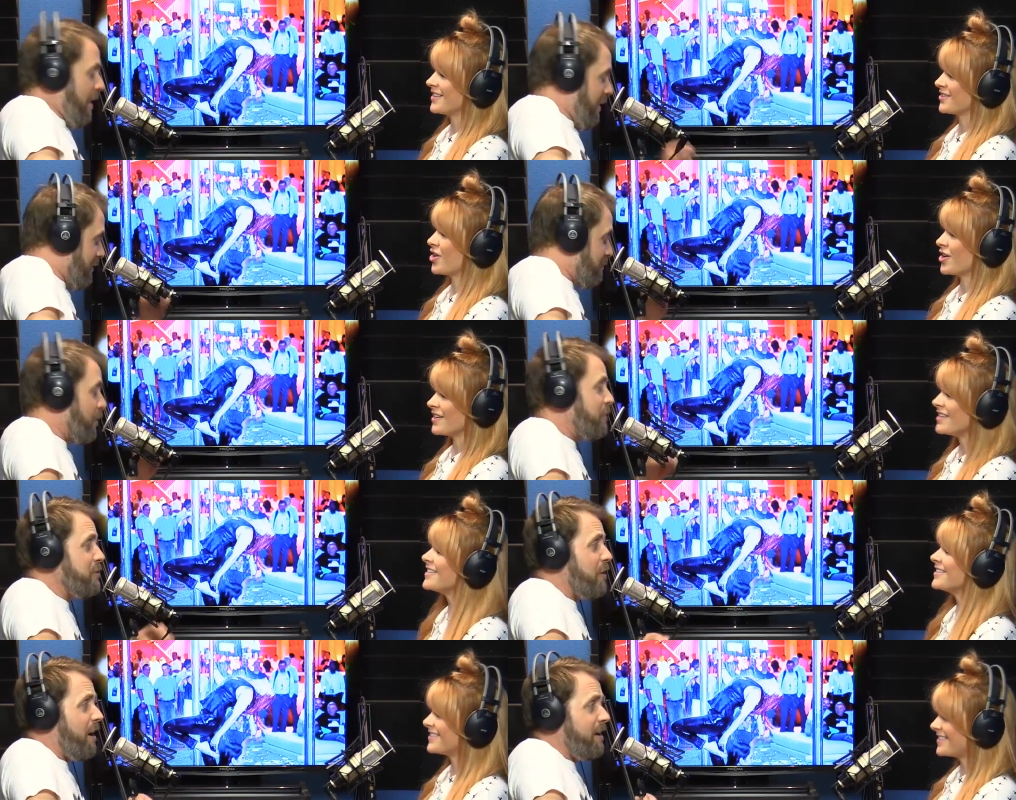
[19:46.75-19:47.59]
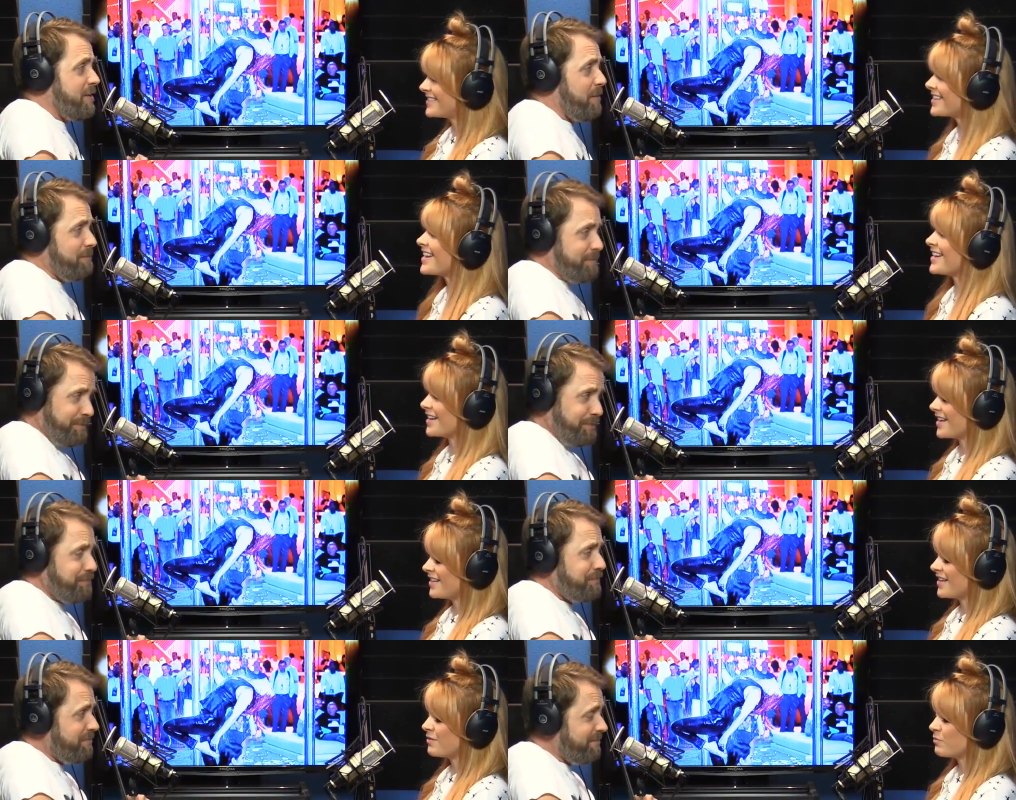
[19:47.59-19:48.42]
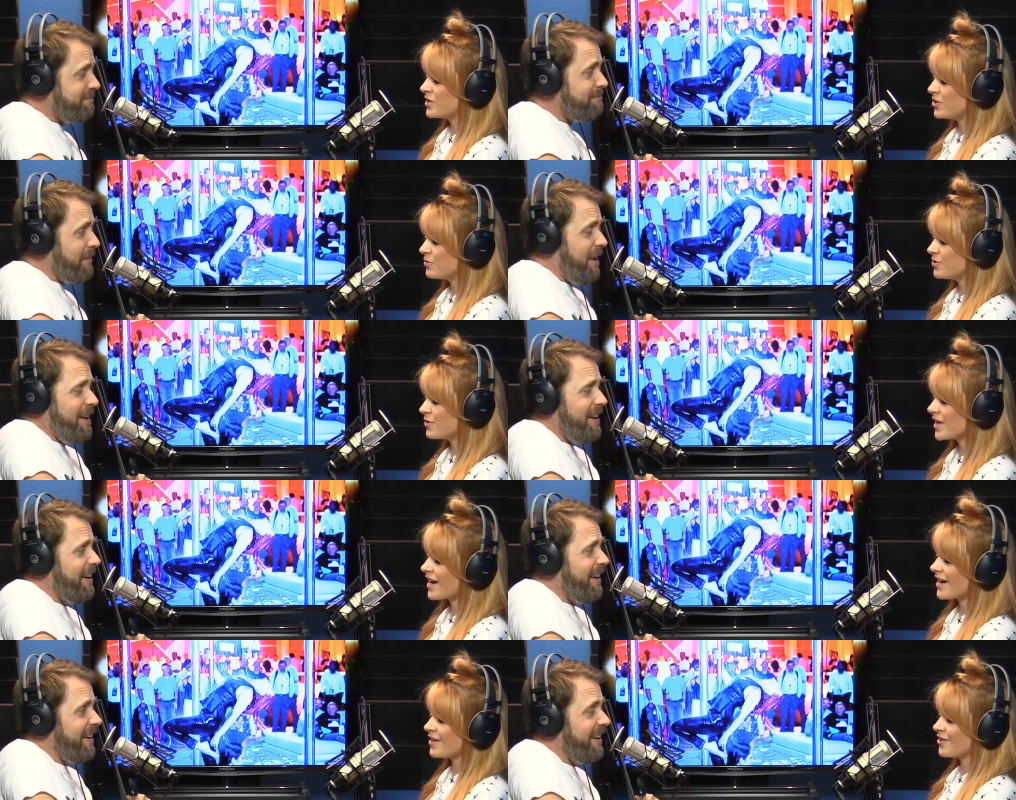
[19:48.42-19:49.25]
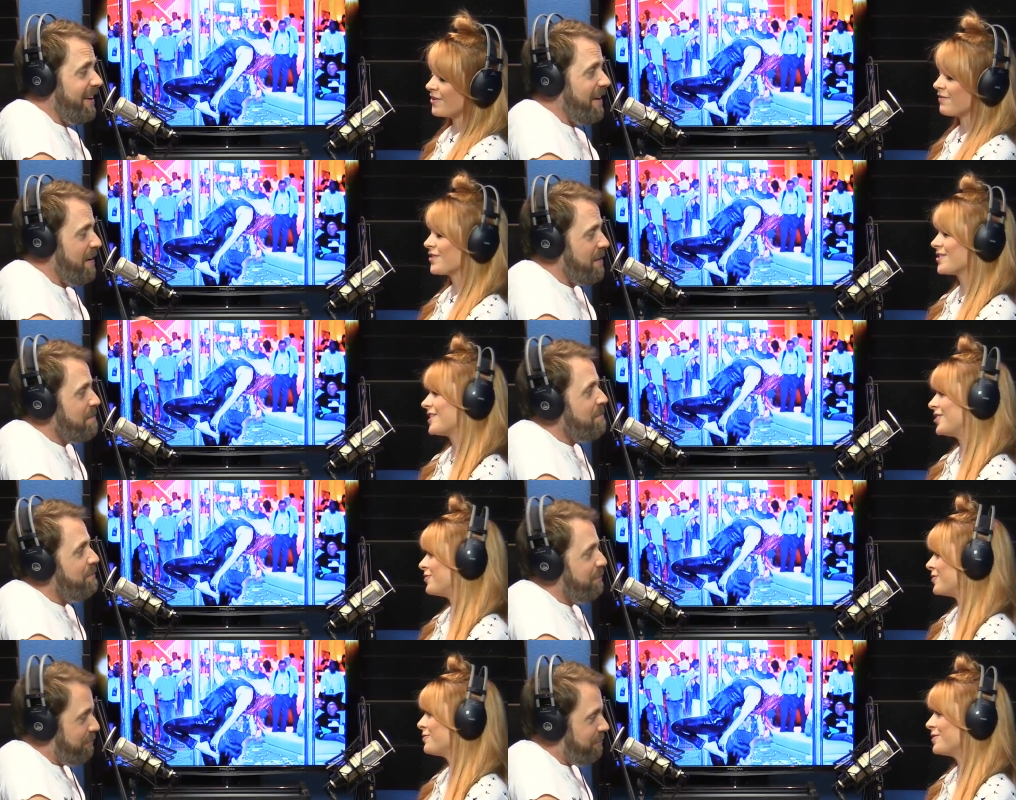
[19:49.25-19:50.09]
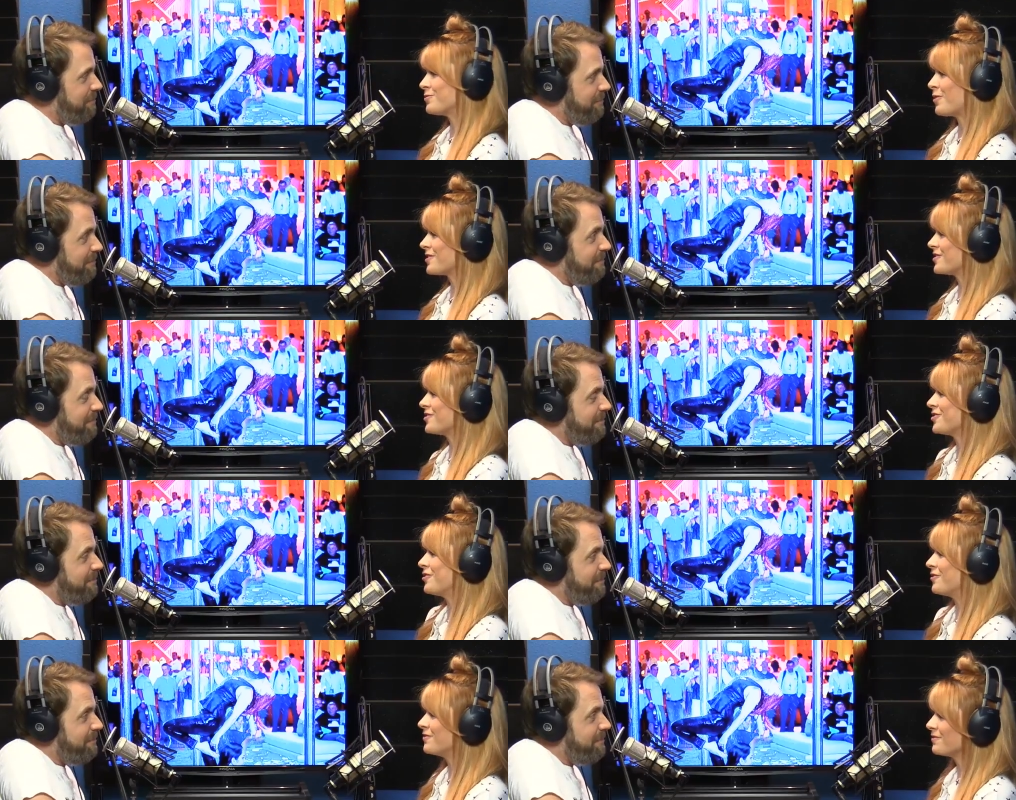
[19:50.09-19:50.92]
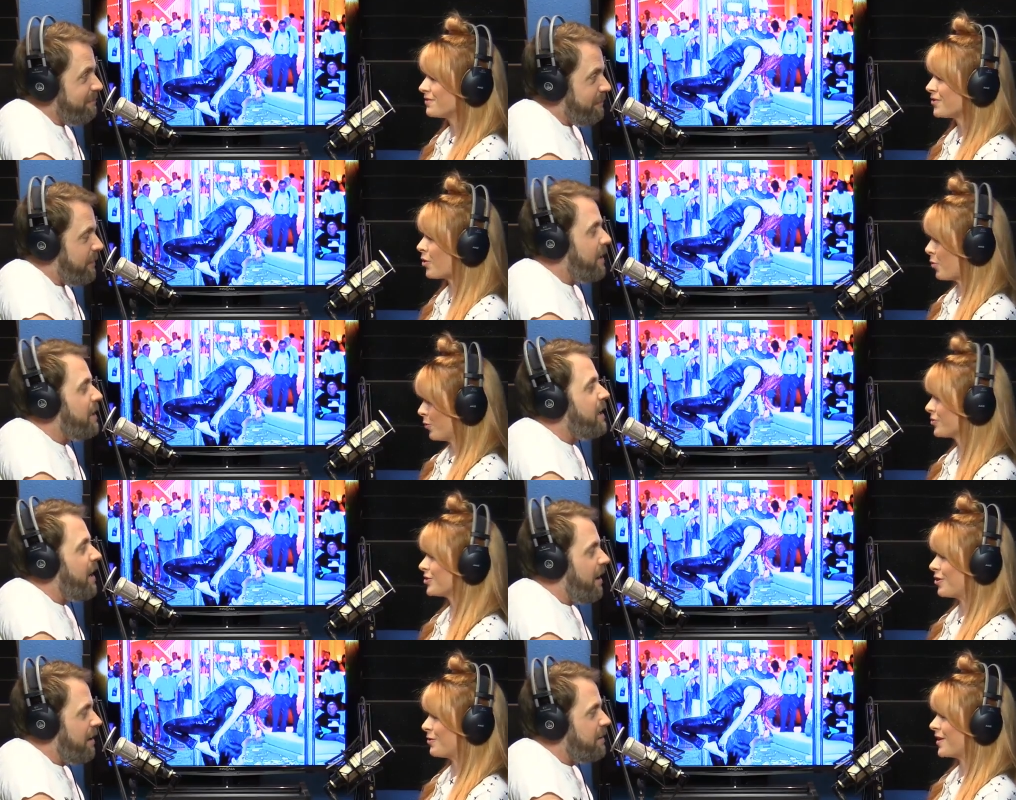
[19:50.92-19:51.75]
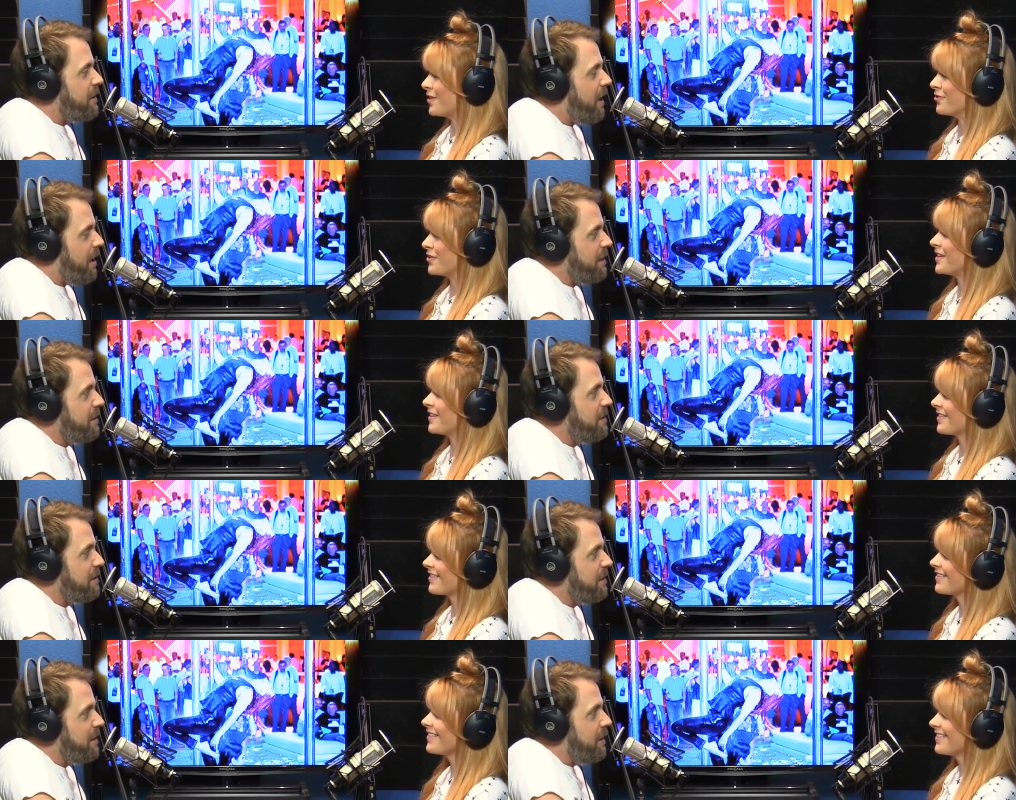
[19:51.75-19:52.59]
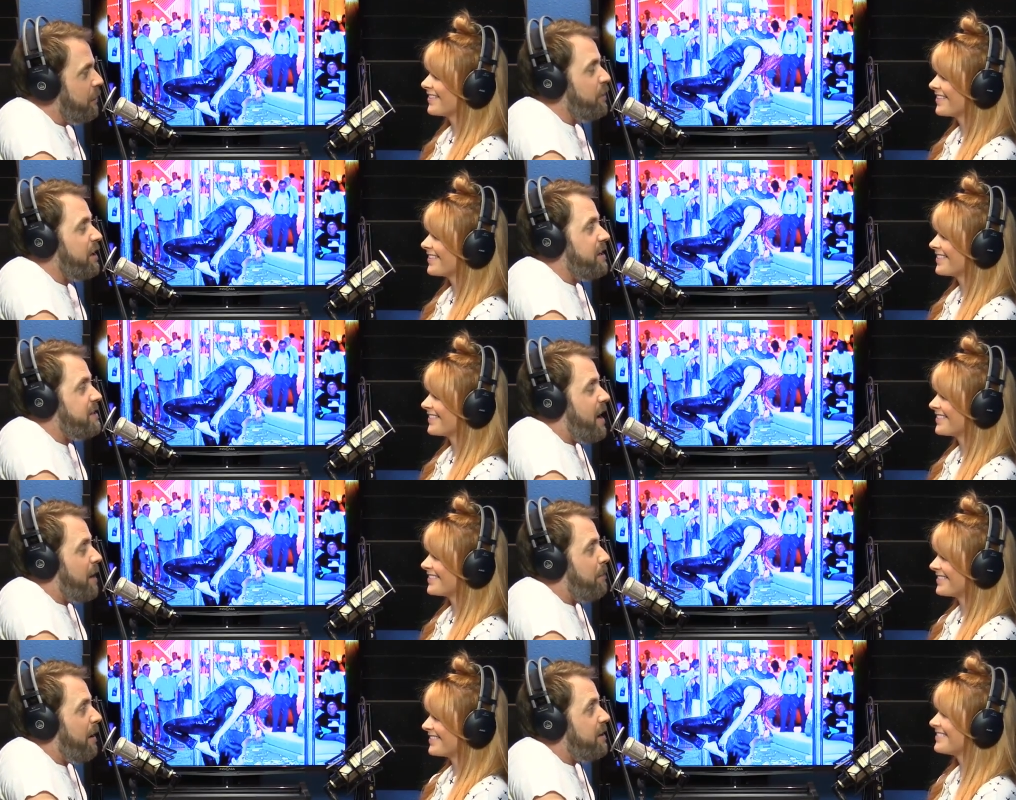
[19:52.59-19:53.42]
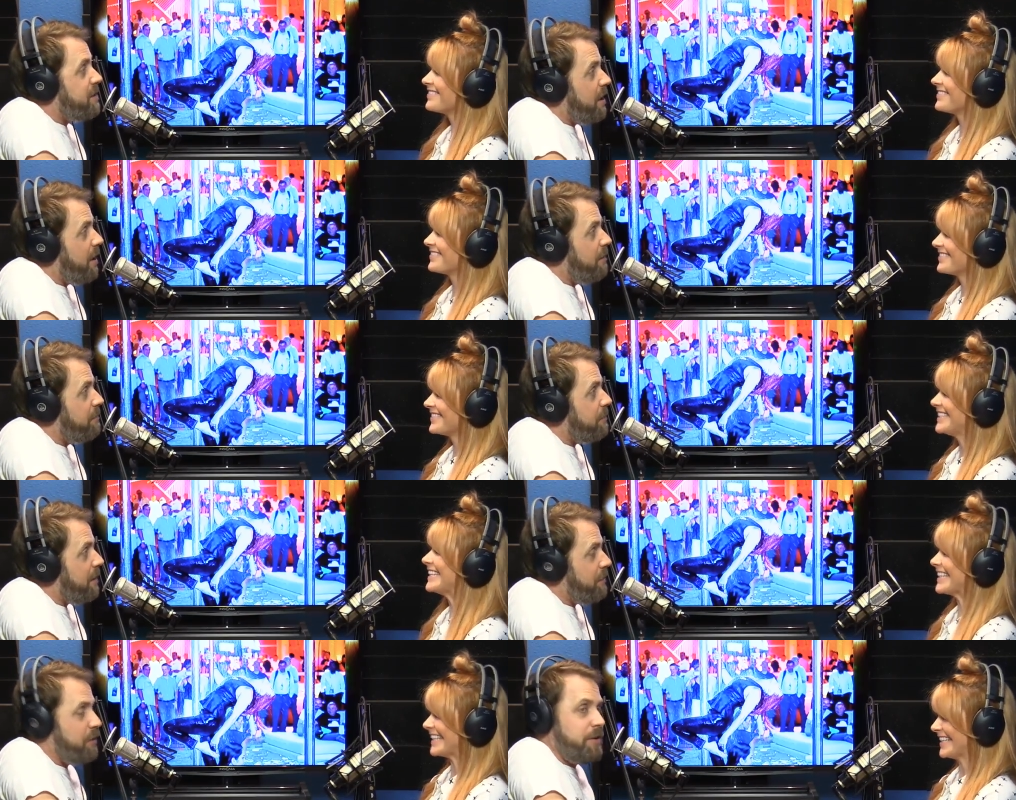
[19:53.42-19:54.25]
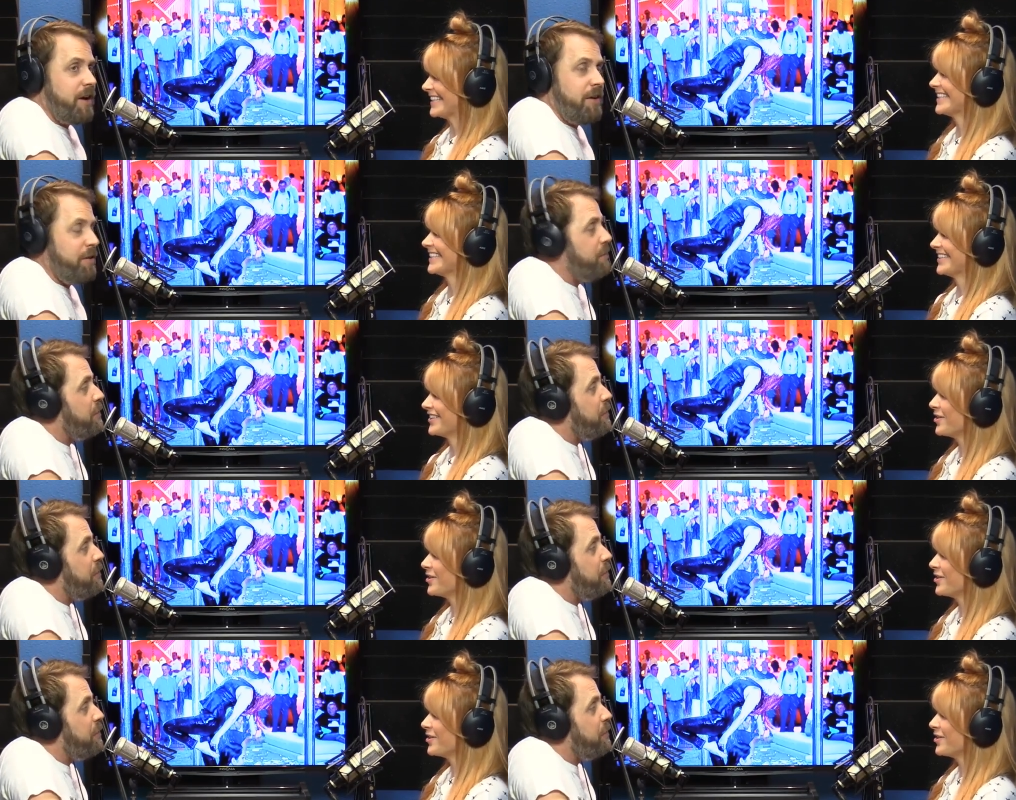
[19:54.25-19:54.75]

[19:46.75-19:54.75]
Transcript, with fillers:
Speaker 1: are Those are insane. Awesome. And then when you do get hired, the first thing you do is watch the show, the whole yeah, show underneath.
Speaker 2: Yeah. If you get attacked by a dove, yeah. if you're not, if you're